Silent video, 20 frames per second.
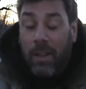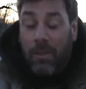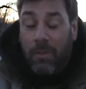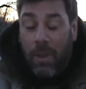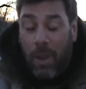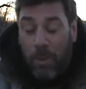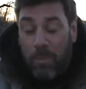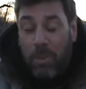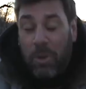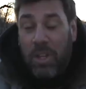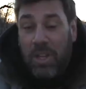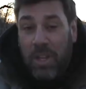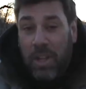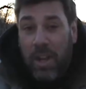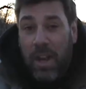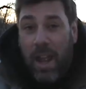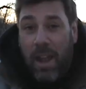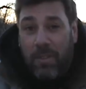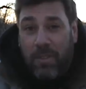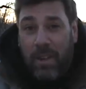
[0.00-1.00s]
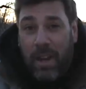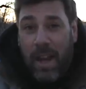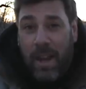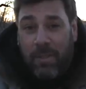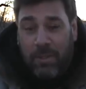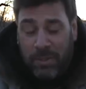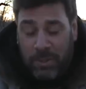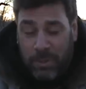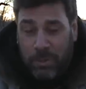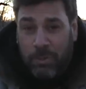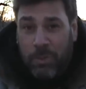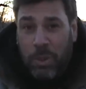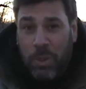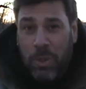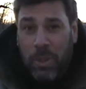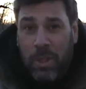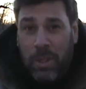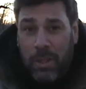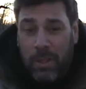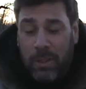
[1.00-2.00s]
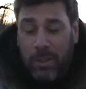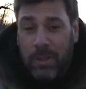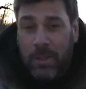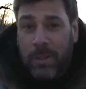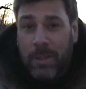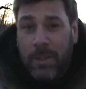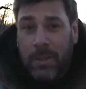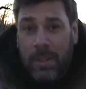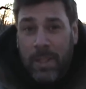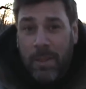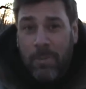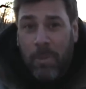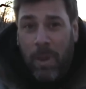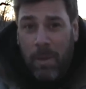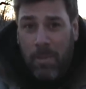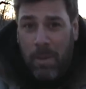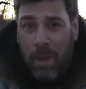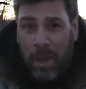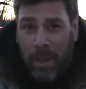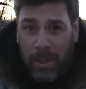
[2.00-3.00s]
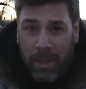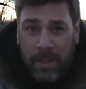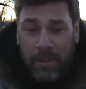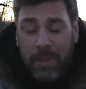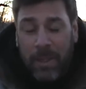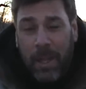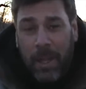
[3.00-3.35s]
Felt pretty good after having some food in my belly.